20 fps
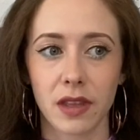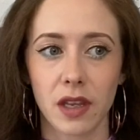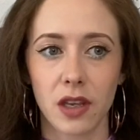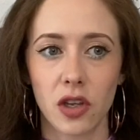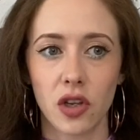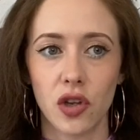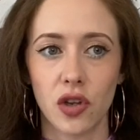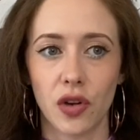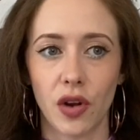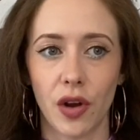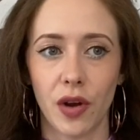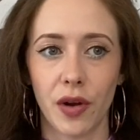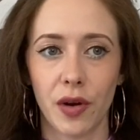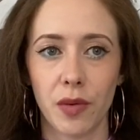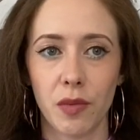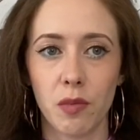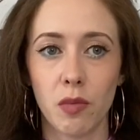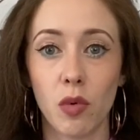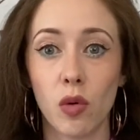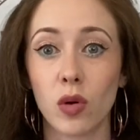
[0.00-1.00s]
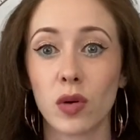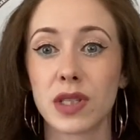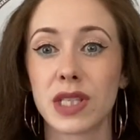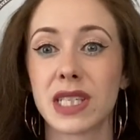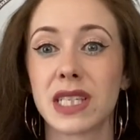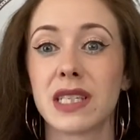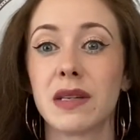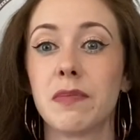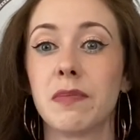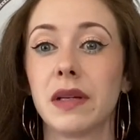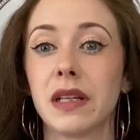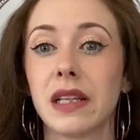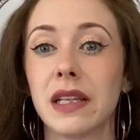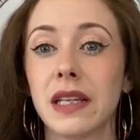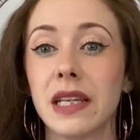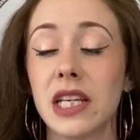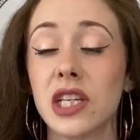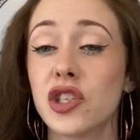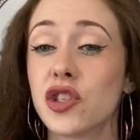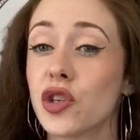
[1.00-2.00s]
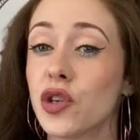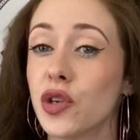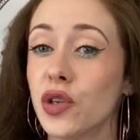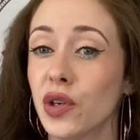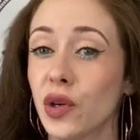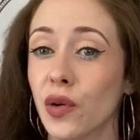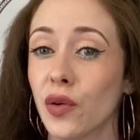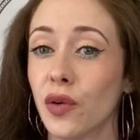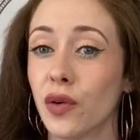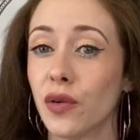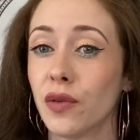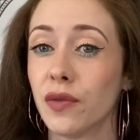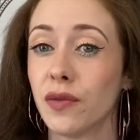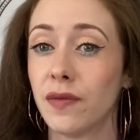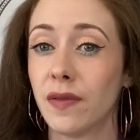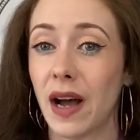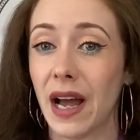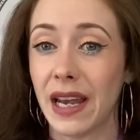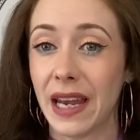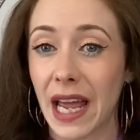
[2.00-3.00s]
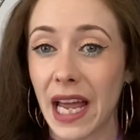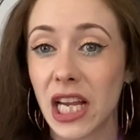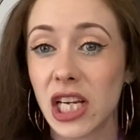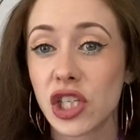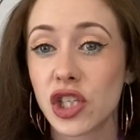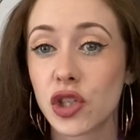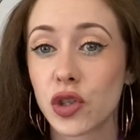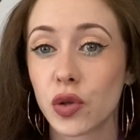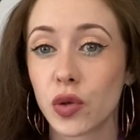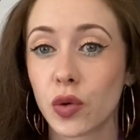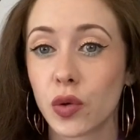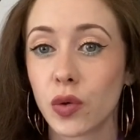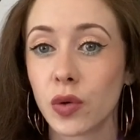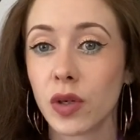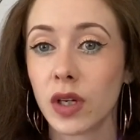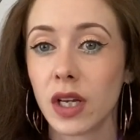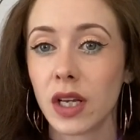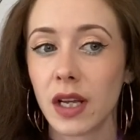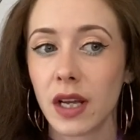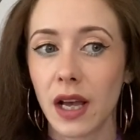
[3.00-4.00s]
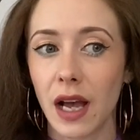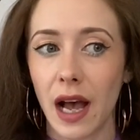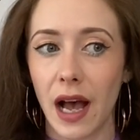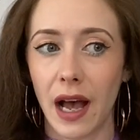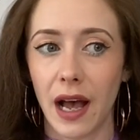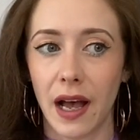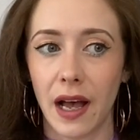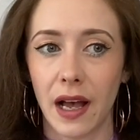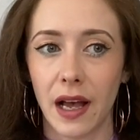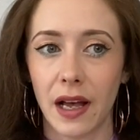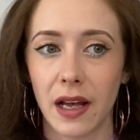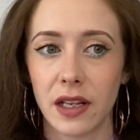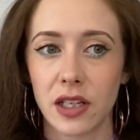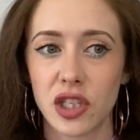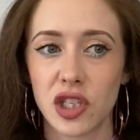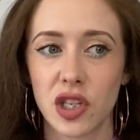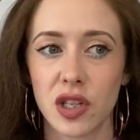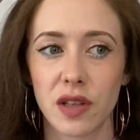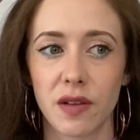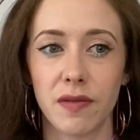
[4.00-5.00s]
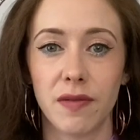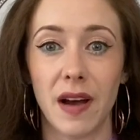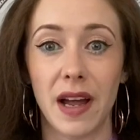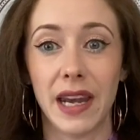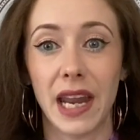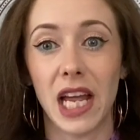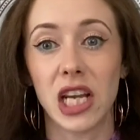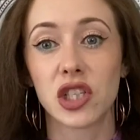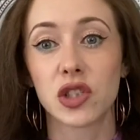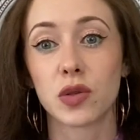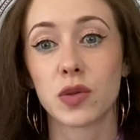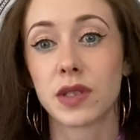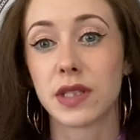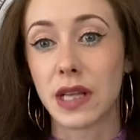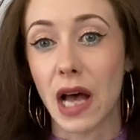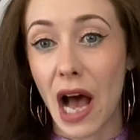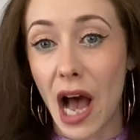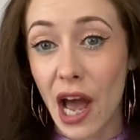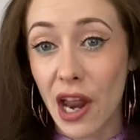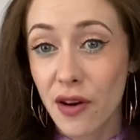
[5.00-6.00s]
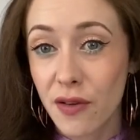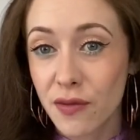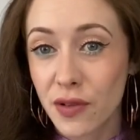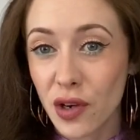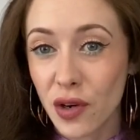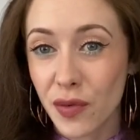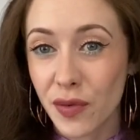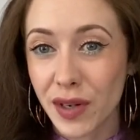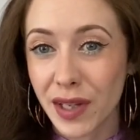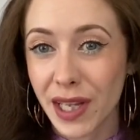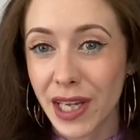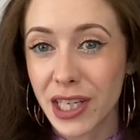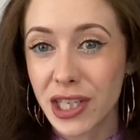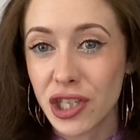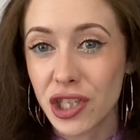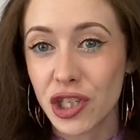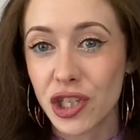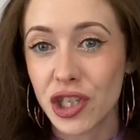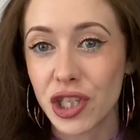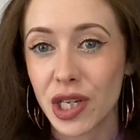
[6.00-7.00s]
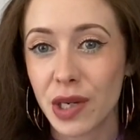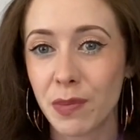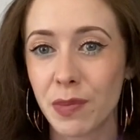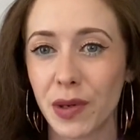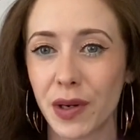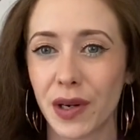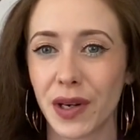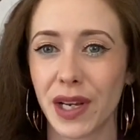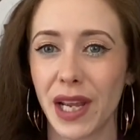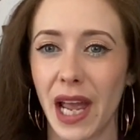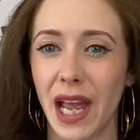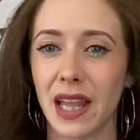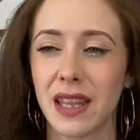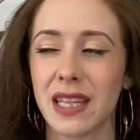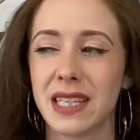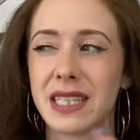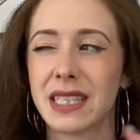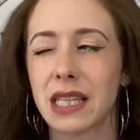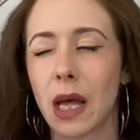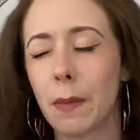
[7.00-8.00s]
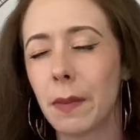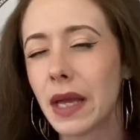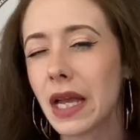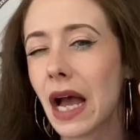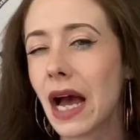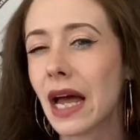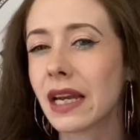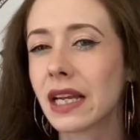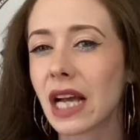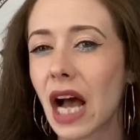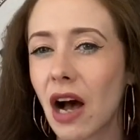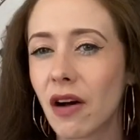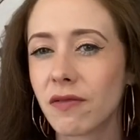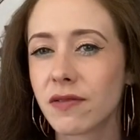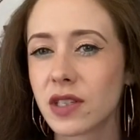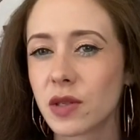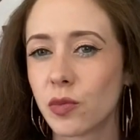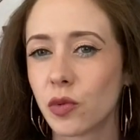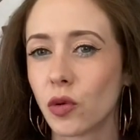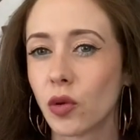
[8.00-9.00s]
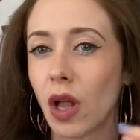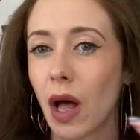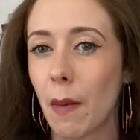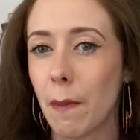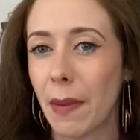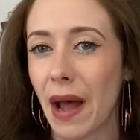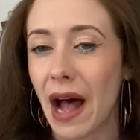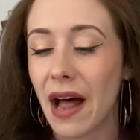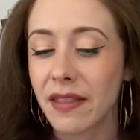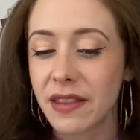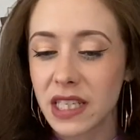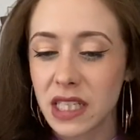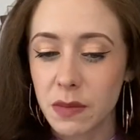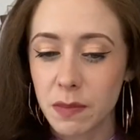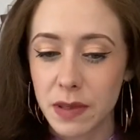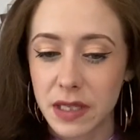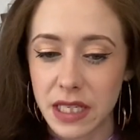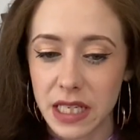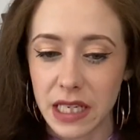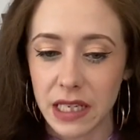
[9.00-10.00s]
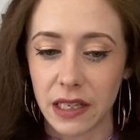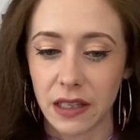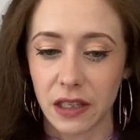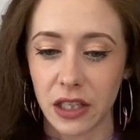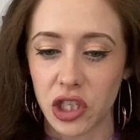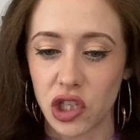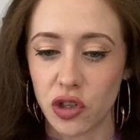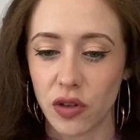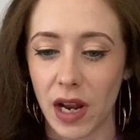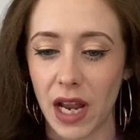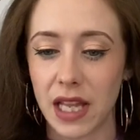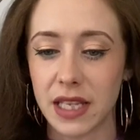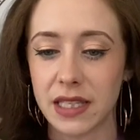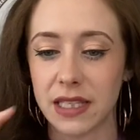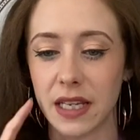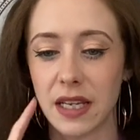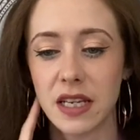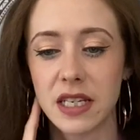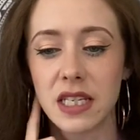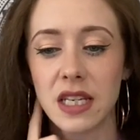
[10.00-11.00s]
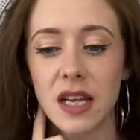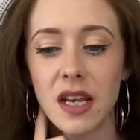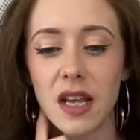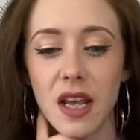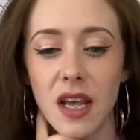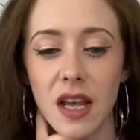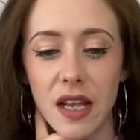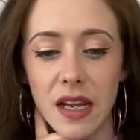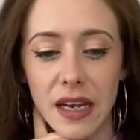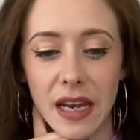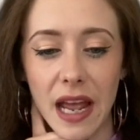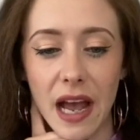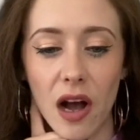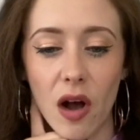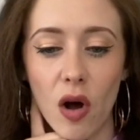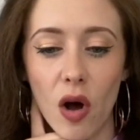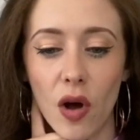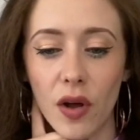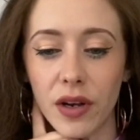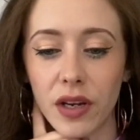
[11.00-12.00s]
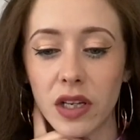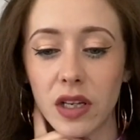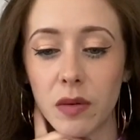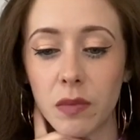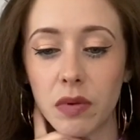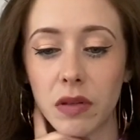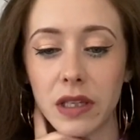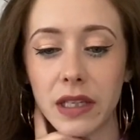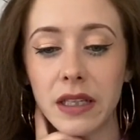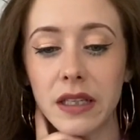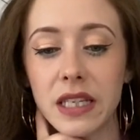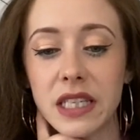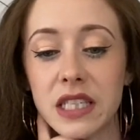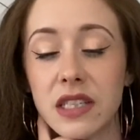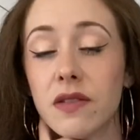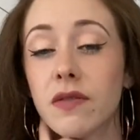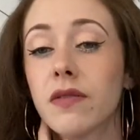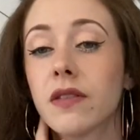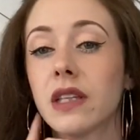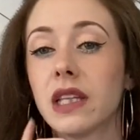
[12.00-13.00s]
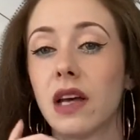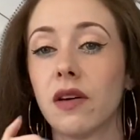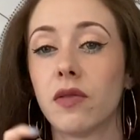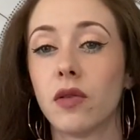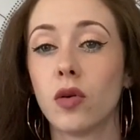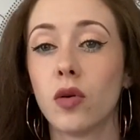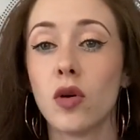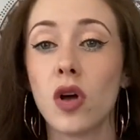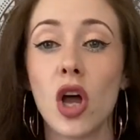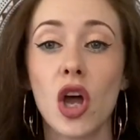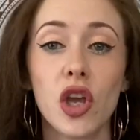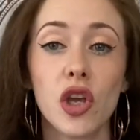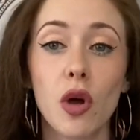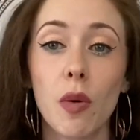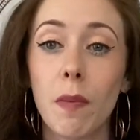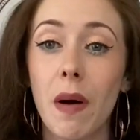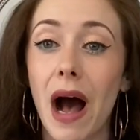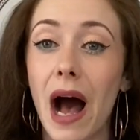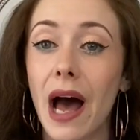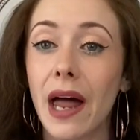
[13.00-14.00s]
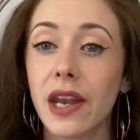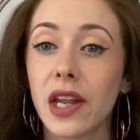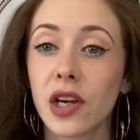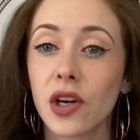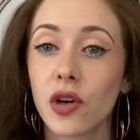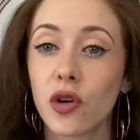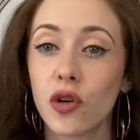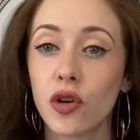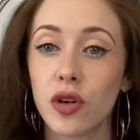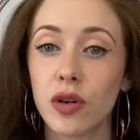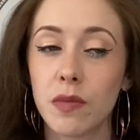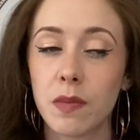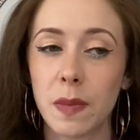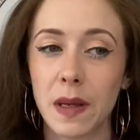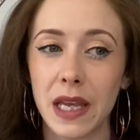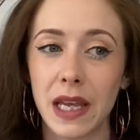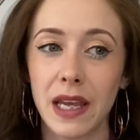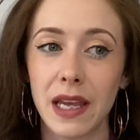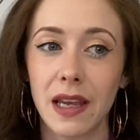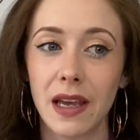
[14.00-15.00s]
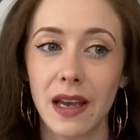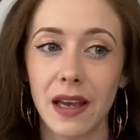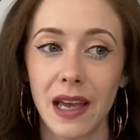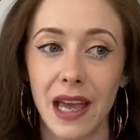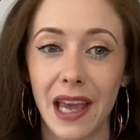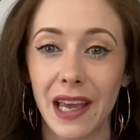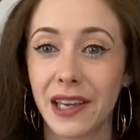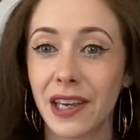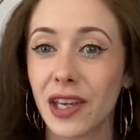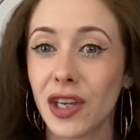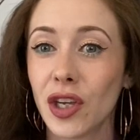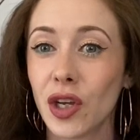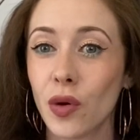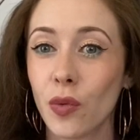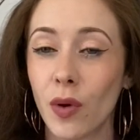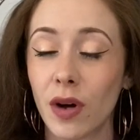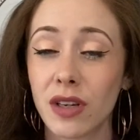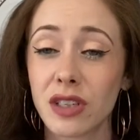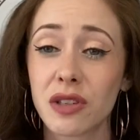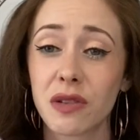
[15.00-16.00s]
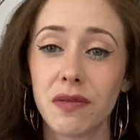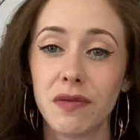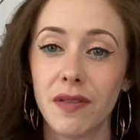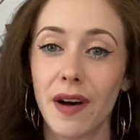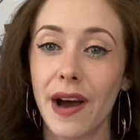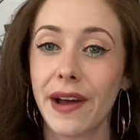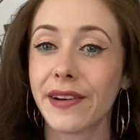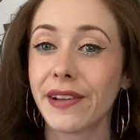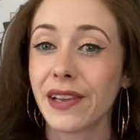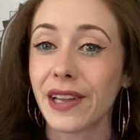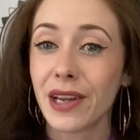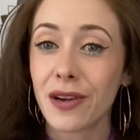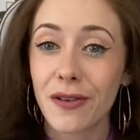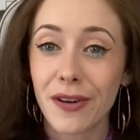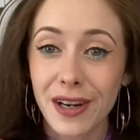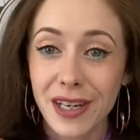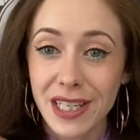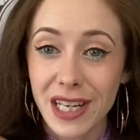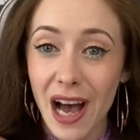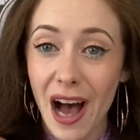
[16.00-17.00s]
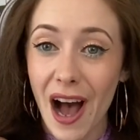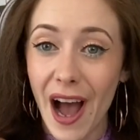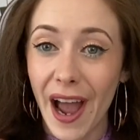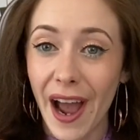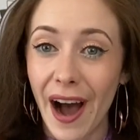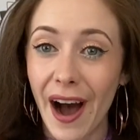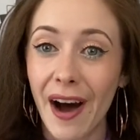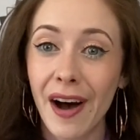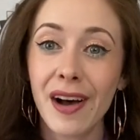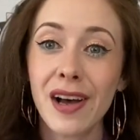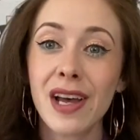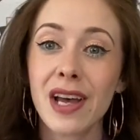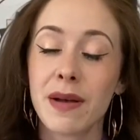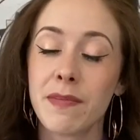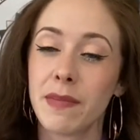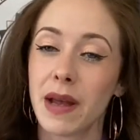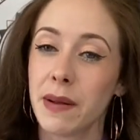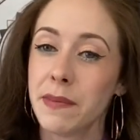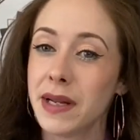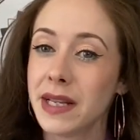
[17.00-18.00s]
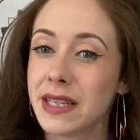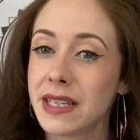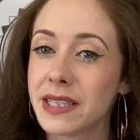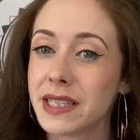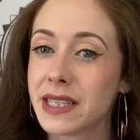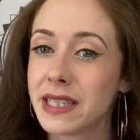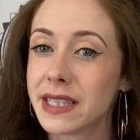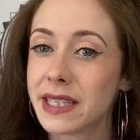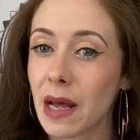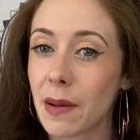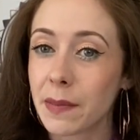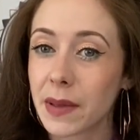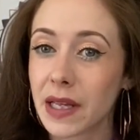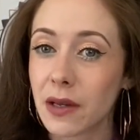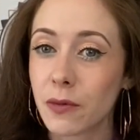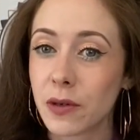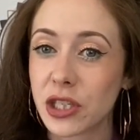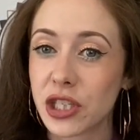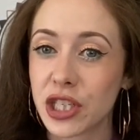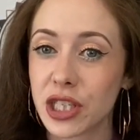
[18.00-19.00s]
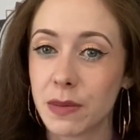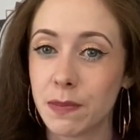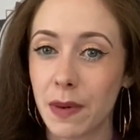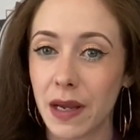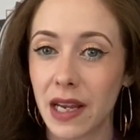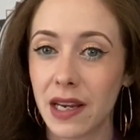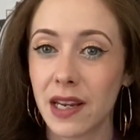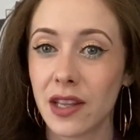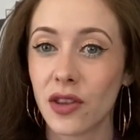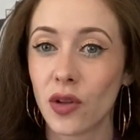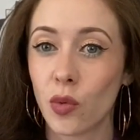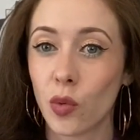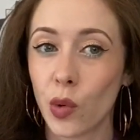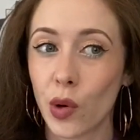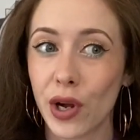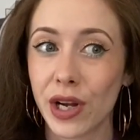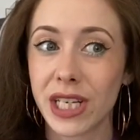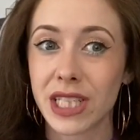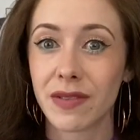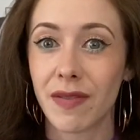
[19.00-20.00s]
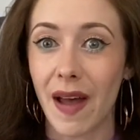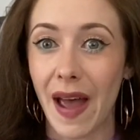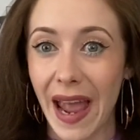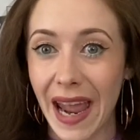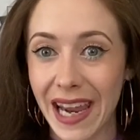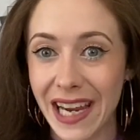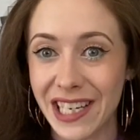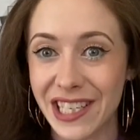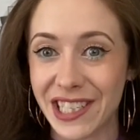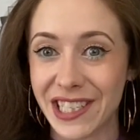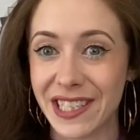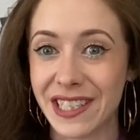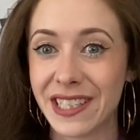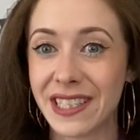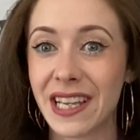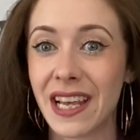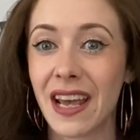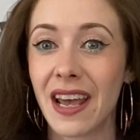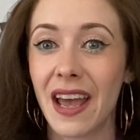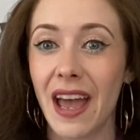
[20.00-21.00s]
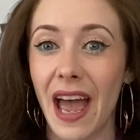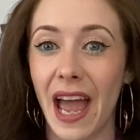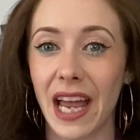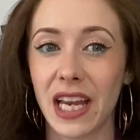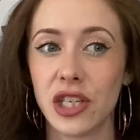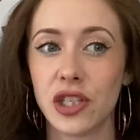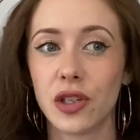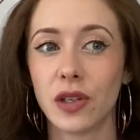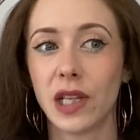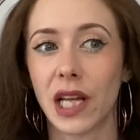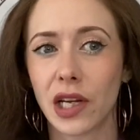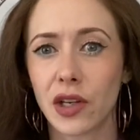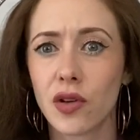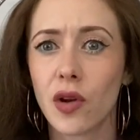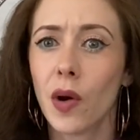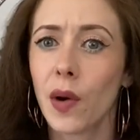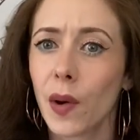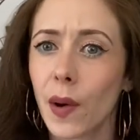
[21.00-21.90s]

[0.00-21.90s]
you know, more stability to your financial to the financial side of your relationship, okay? There's something uncomfortable about this particular transit. Now, on a completely different level, your partner could be egging you on to finally retire. Maybe this is something which has been in the works for ages, and you're like, no,